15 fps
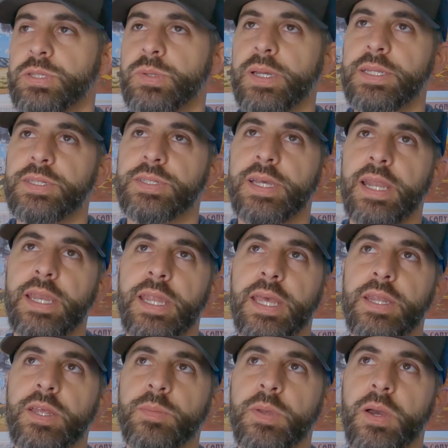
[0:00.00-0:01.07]
So I decided to
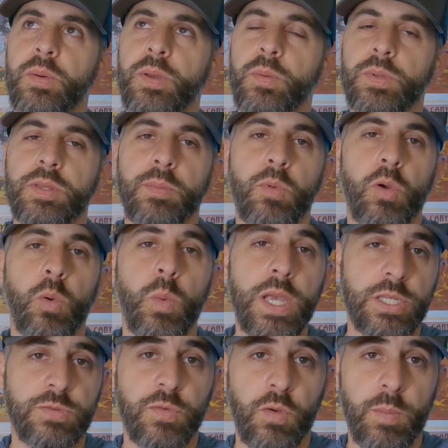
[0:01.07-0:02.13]
end up going with the more
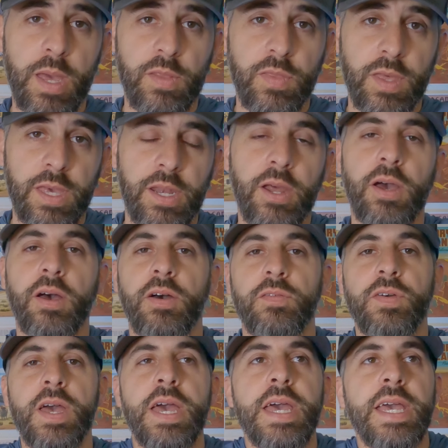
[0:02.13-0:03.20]
wasteful method
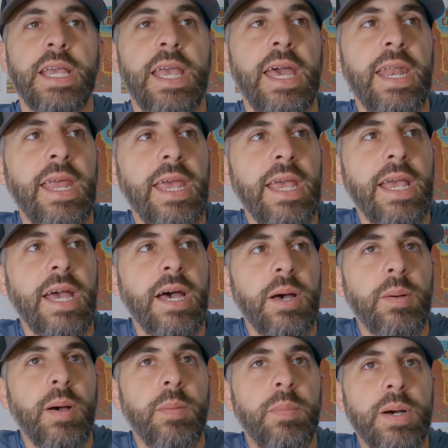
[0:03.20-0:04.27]
of getting
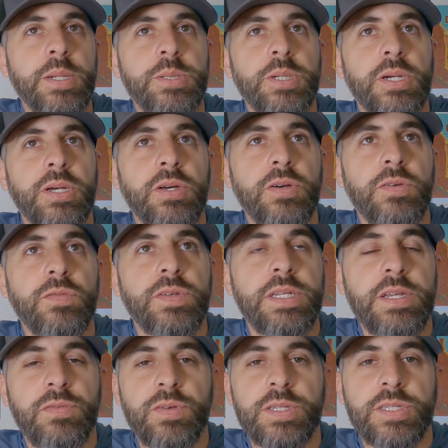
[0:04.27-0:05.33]
a bunch of
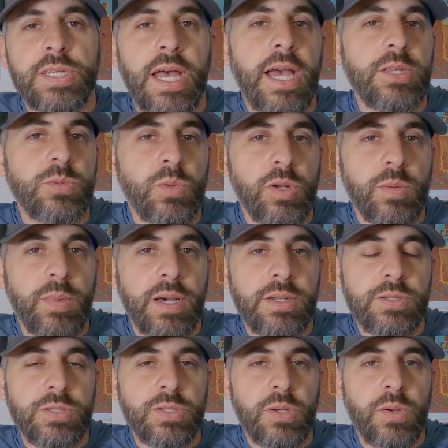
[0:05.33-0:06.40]
different size water
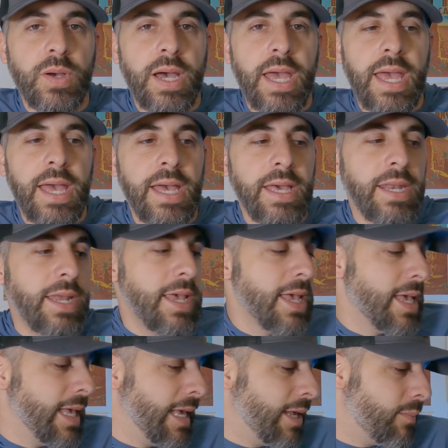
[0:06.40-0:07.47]
bottles. So I had
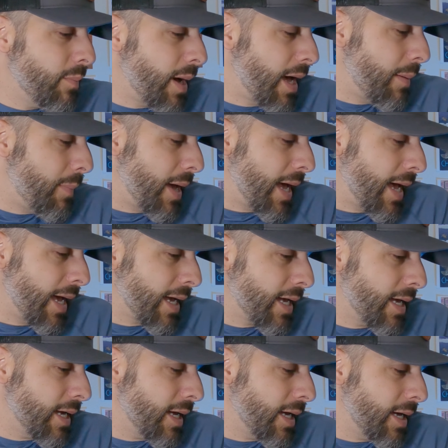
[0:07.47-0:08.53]
in my
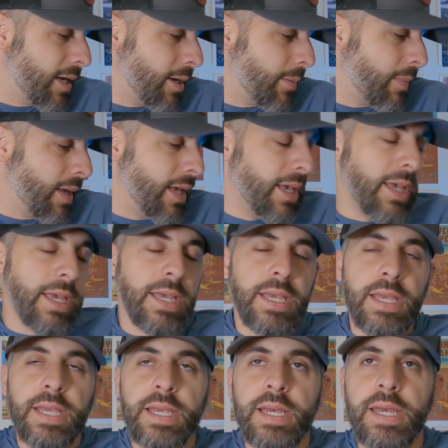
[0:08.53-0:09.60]
pack
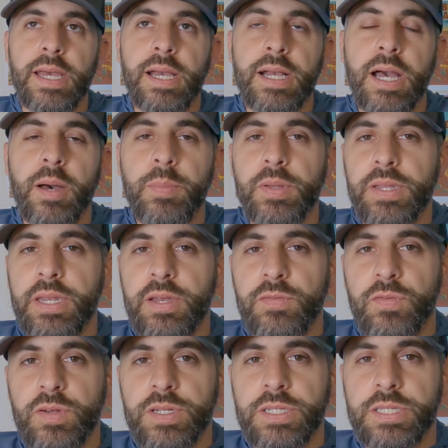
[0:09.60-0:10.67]
a couple of
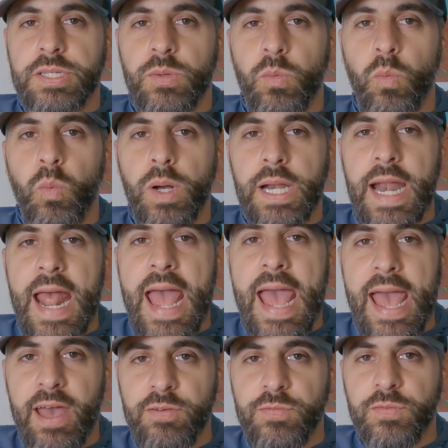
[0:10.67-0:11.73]
different
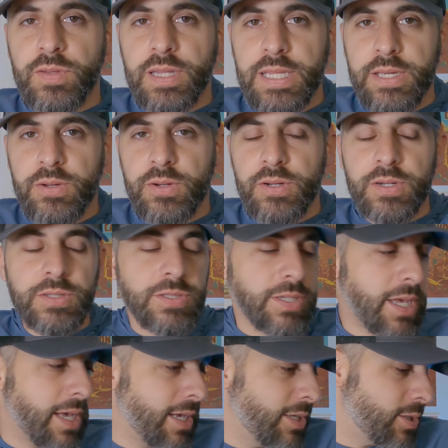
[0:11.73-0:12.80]
1.5 liter
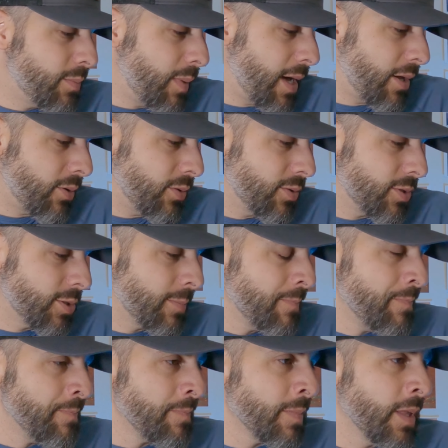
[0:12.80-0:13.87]
sized
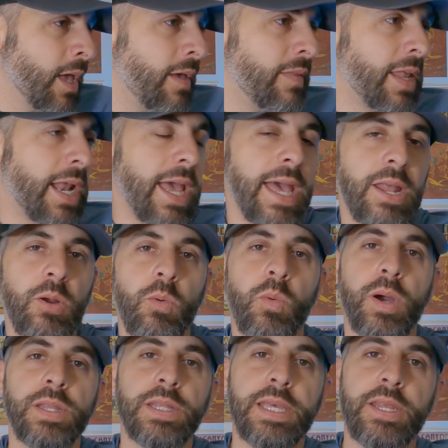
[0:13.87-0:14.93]
bottles. And then I had a
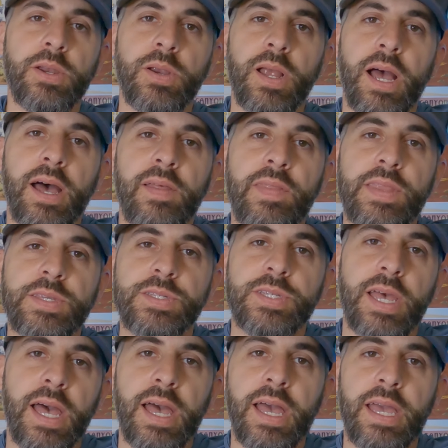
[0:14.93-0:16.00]
1 liter on the
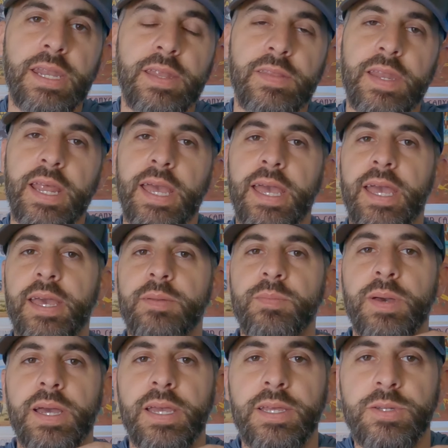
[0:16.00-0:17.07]
side, and then I had
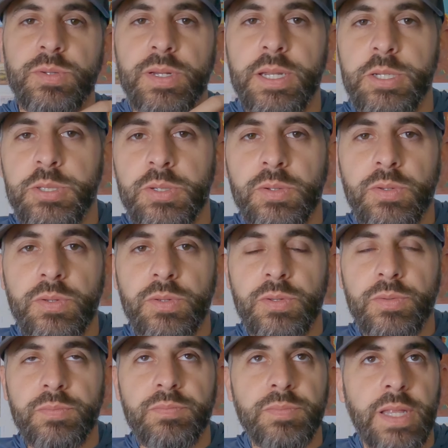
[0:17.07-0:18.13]
my
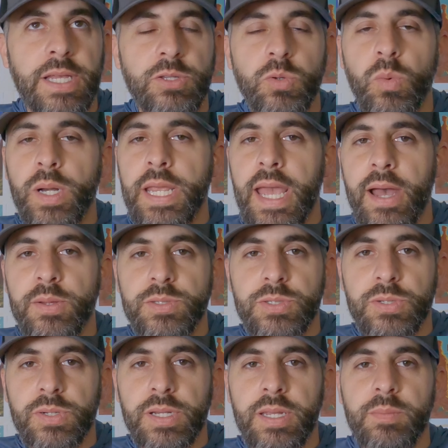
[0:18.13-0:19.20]
traditional like 20
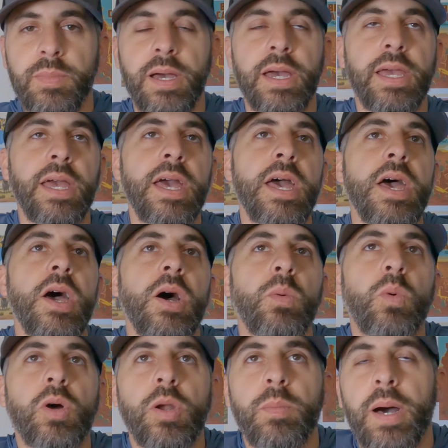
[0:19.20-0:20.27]
ouncer in my
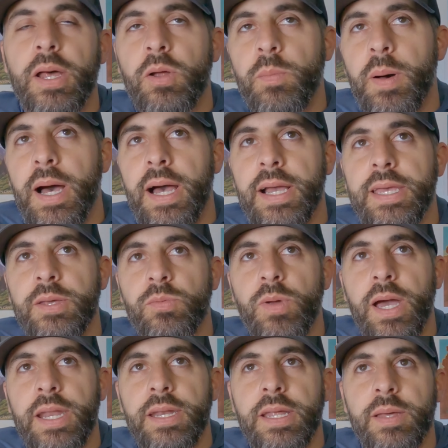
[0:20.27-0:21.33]
water bottle pocket
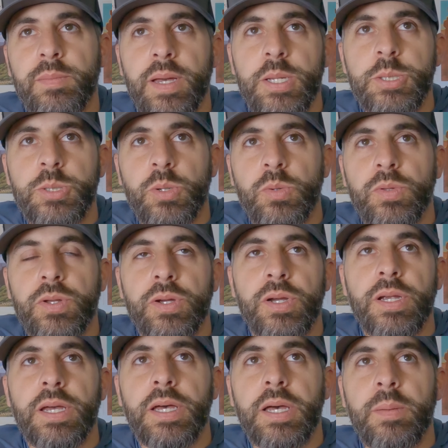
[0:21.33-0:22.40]
riding on my
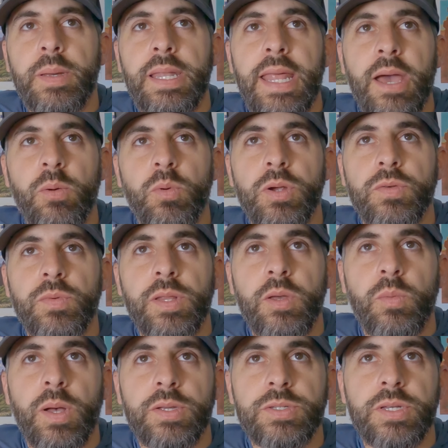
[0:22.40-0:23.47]
shoulder. And that worked really
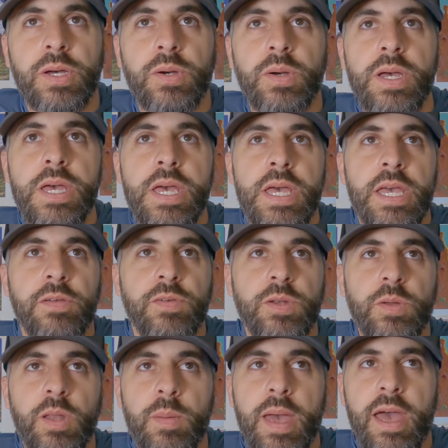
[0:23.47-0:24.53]
well. So if you're
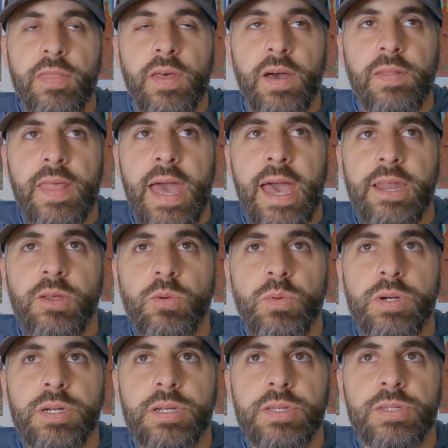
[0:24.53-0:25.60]
doing the math on that, it
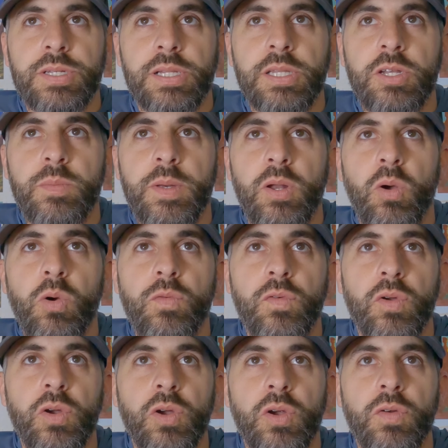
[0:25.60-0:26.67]
was a little bit
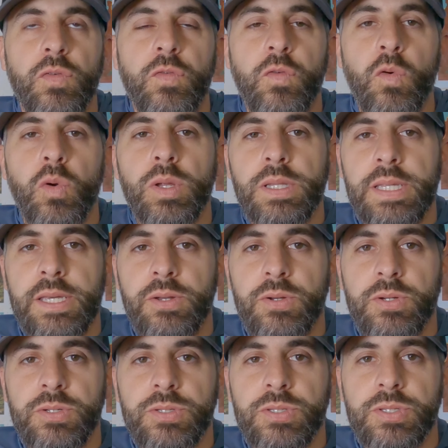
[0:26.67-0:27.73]
over 4
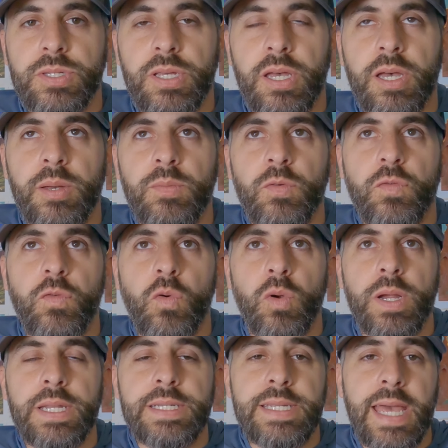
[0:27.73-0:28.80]
liters
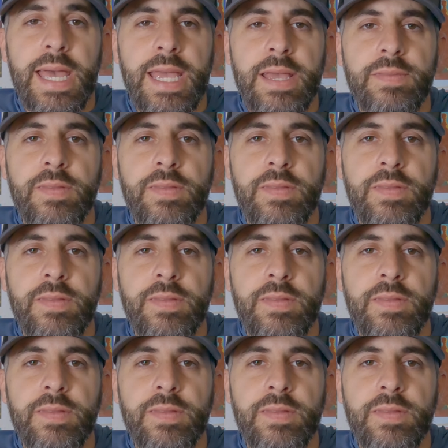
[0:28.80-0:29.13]
for a day.